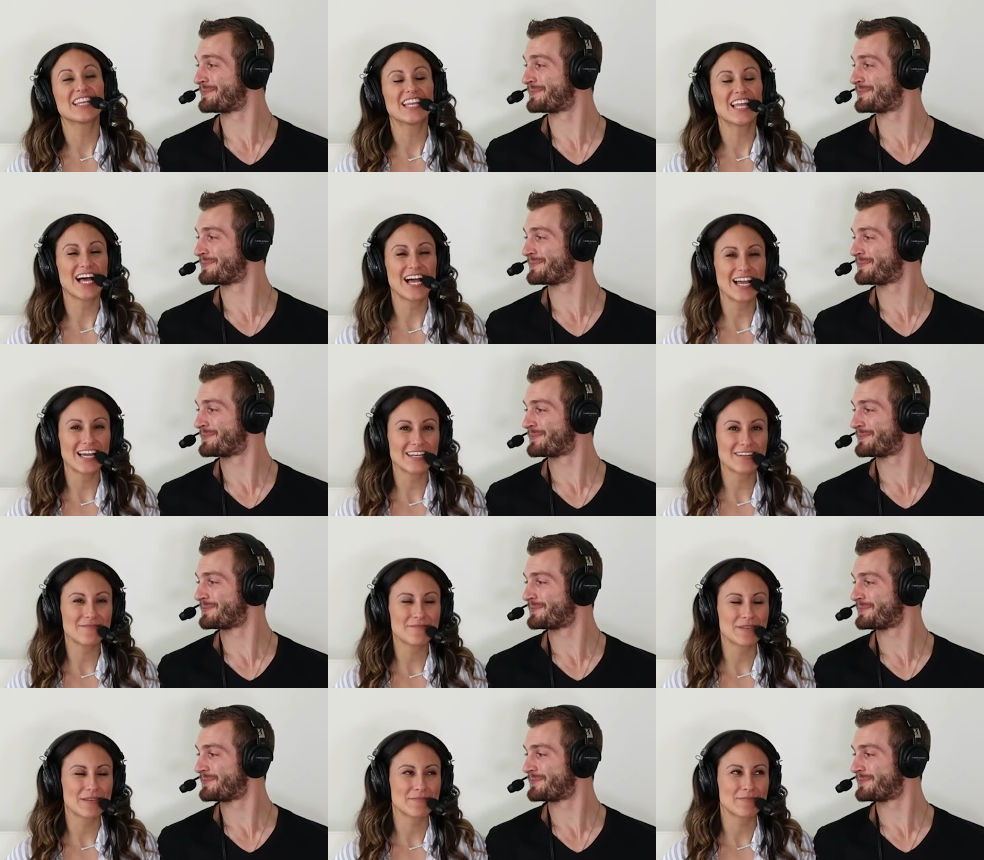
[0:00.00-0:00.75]
Speaker 1: lot
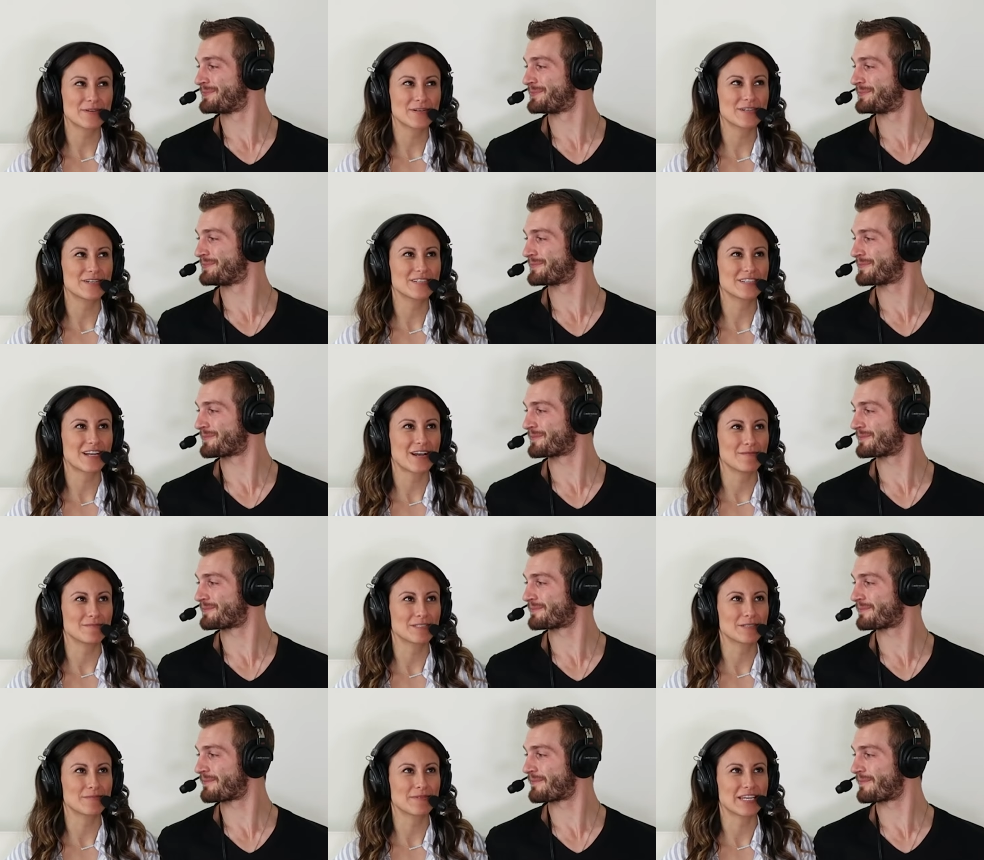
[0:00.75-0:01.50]
of people
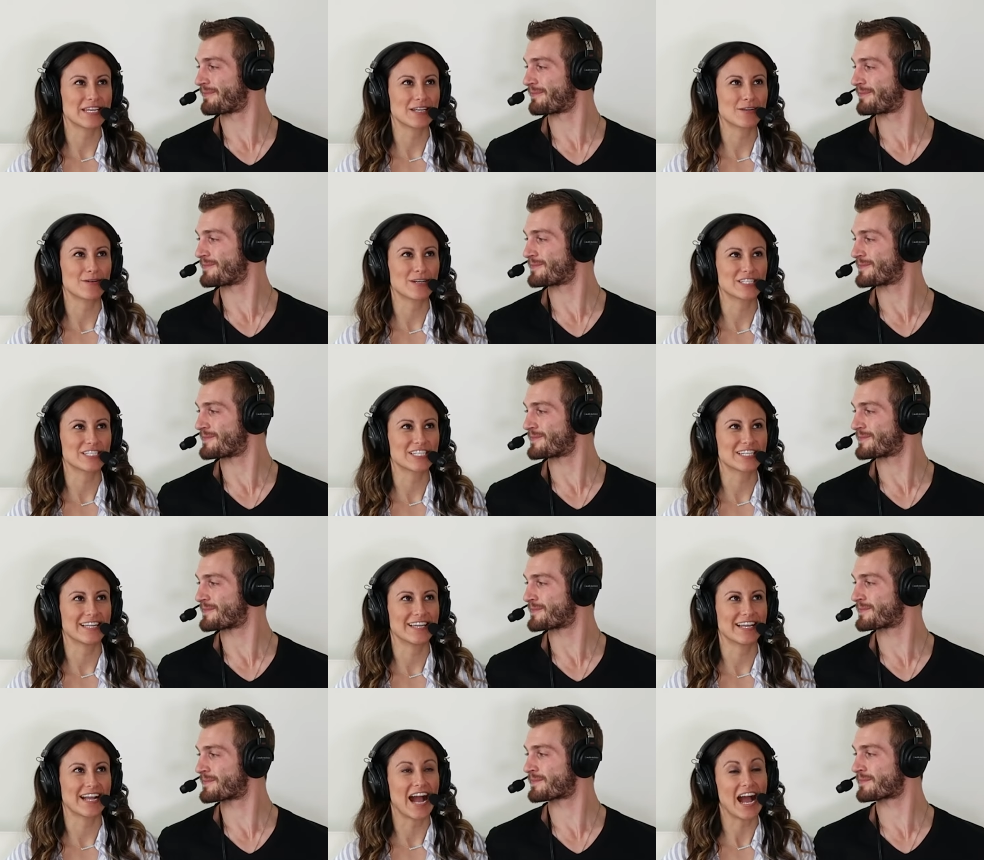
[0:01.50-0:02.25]
come to me
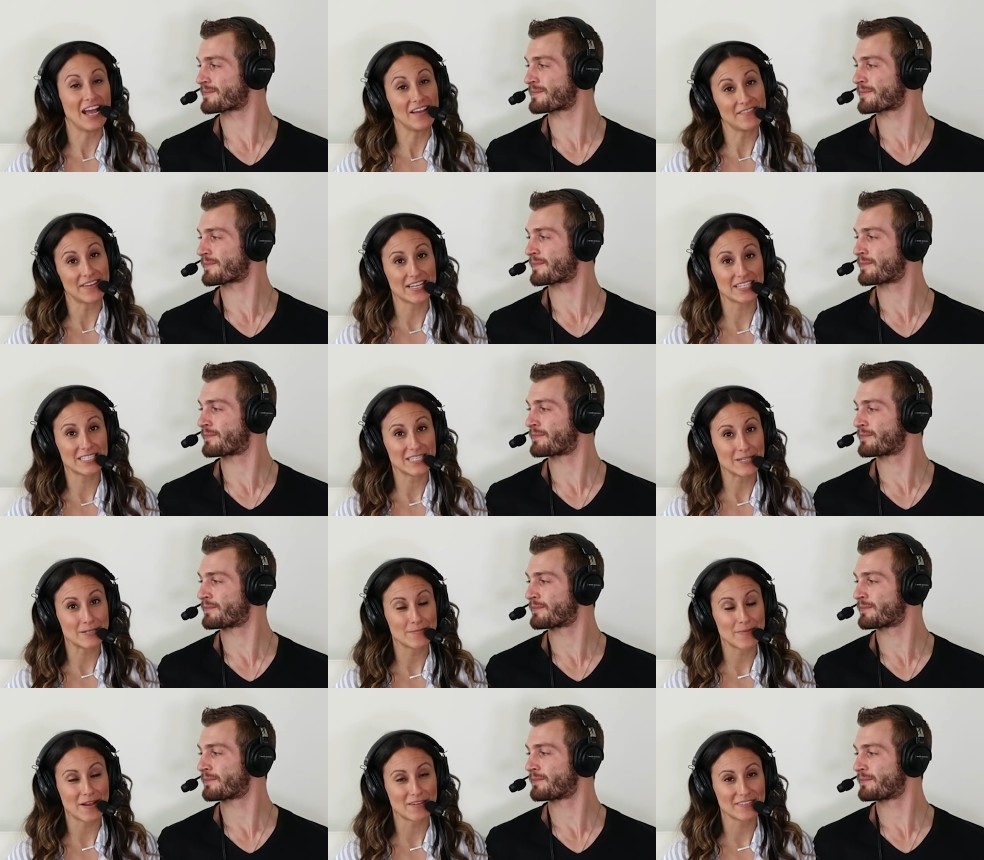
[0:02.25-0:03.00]
questioning, I have
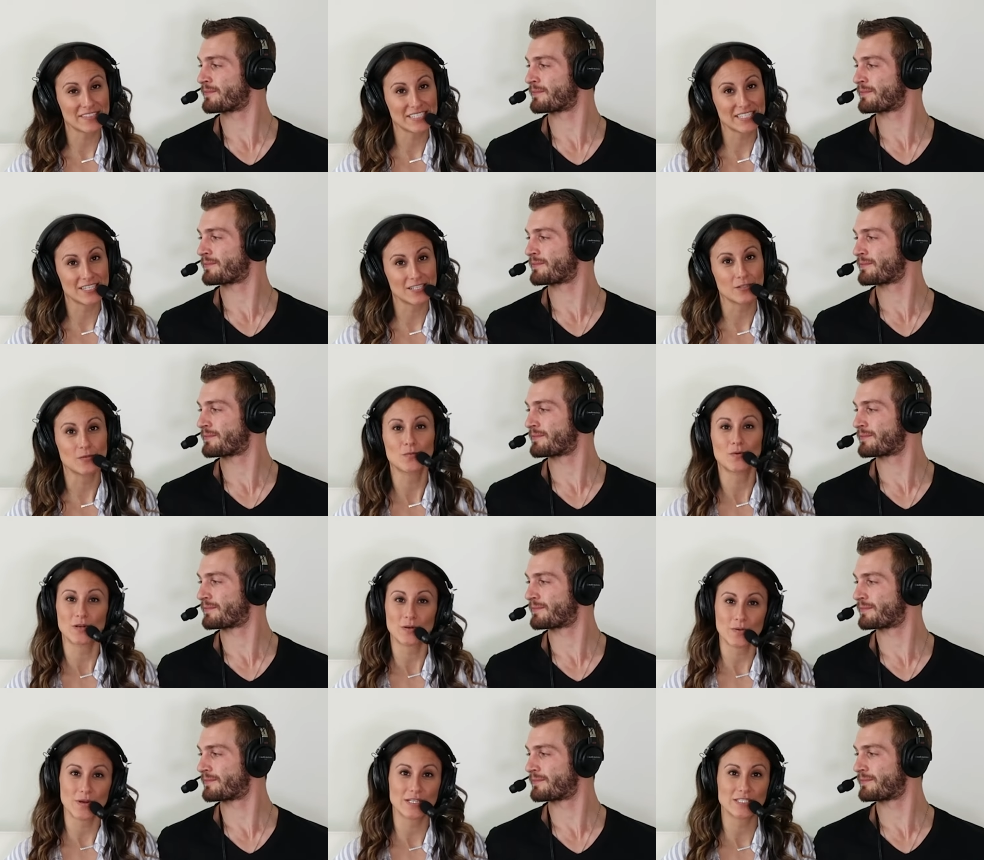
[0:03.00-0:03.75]
anterior pelvic tilt.
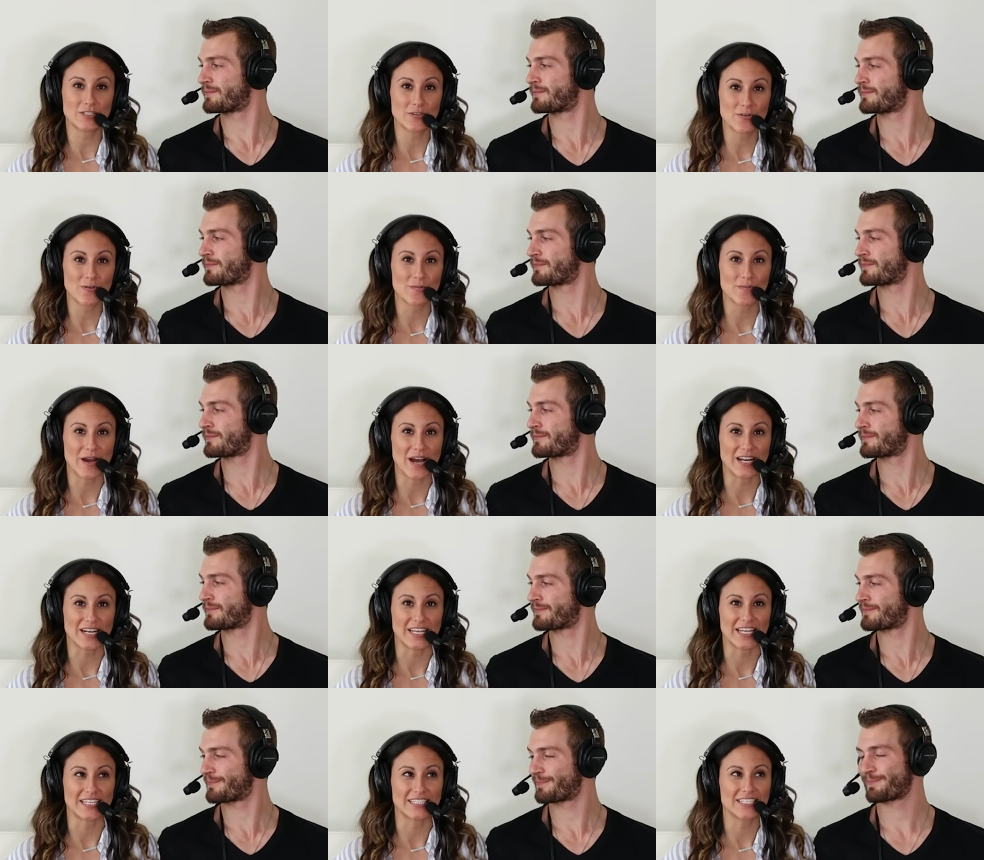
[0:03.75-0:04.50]
What do I do
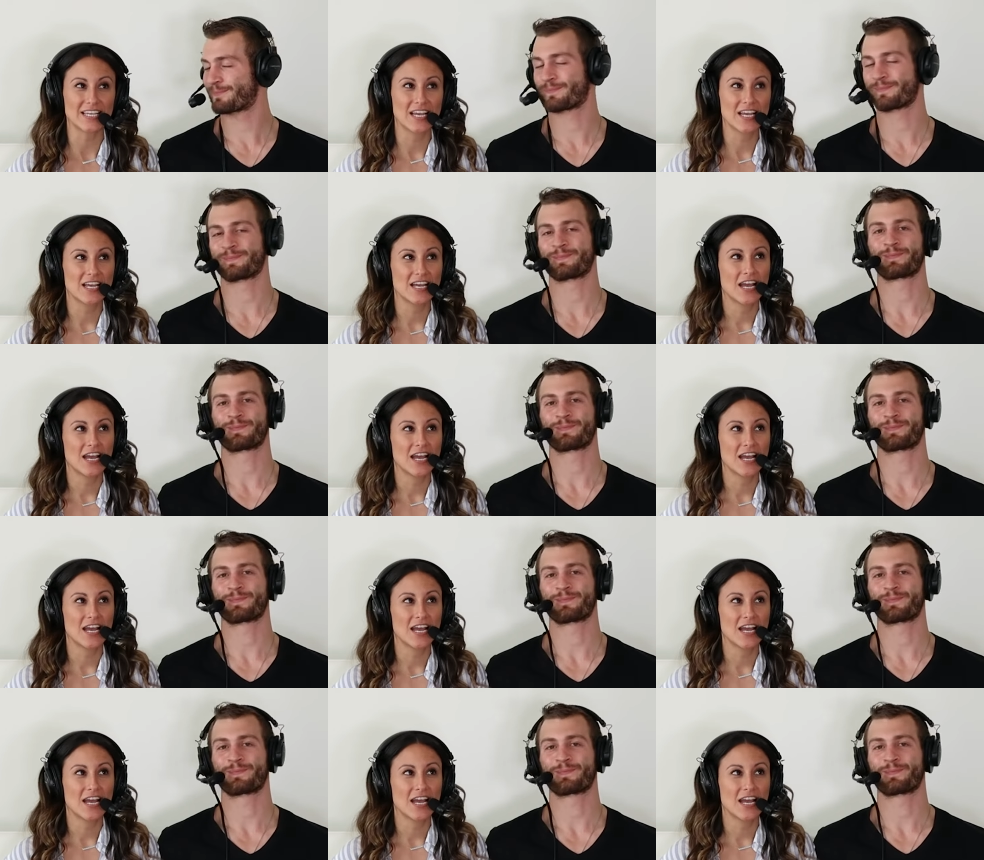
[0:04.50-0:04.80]
about it?